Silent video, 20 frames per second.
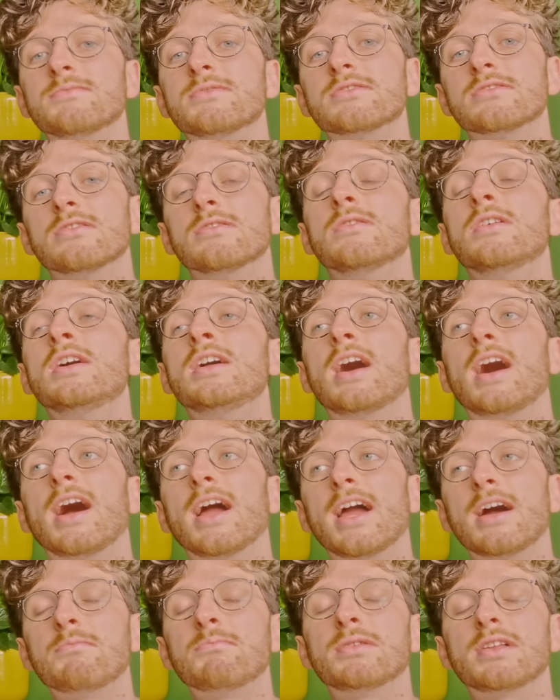so I
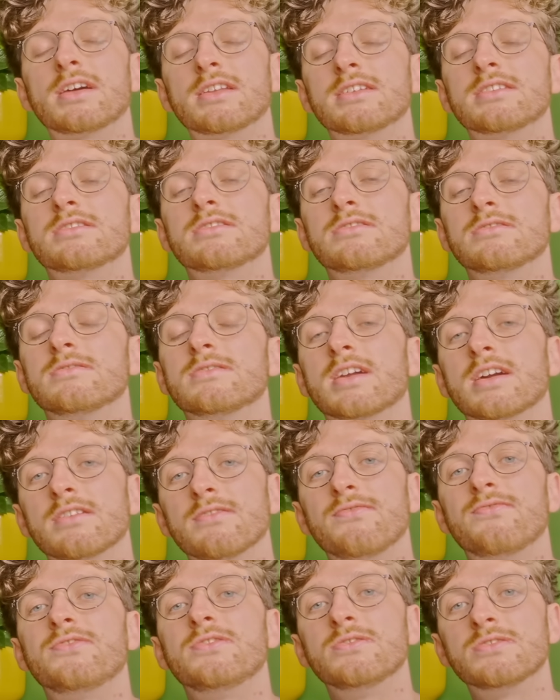am planning to do kind of
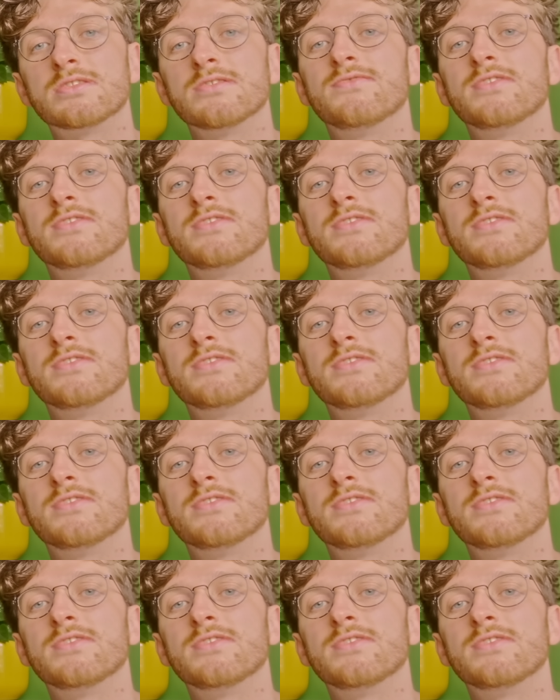future